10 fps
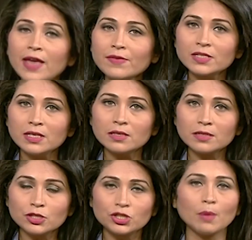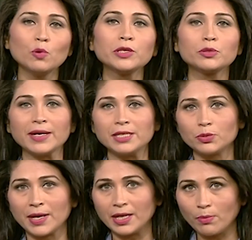We have seen it in Jammu in
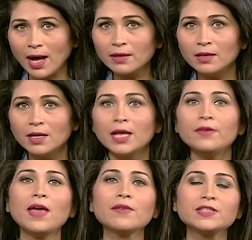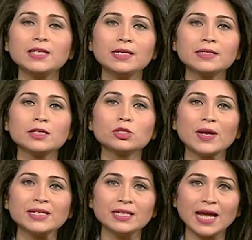2021. We have seen it in
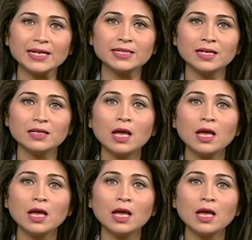2019